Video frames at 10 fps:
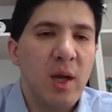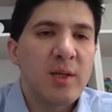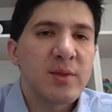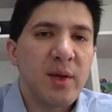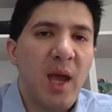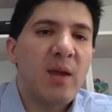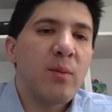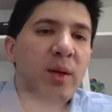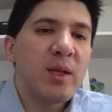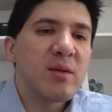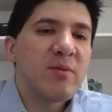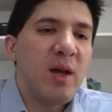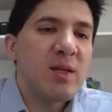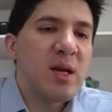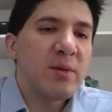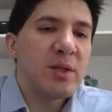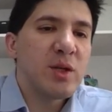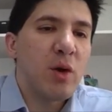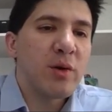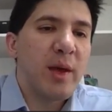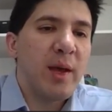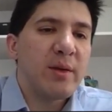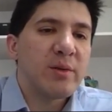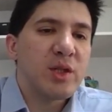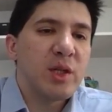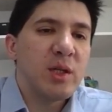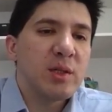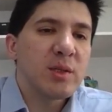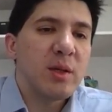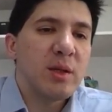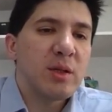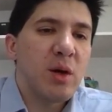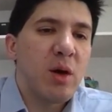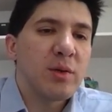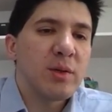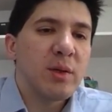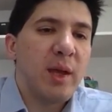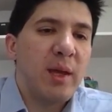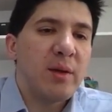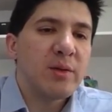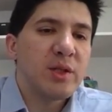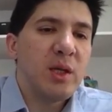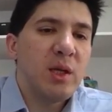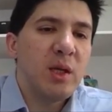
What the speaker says: So again, we need to write down the total energy. So the total energy,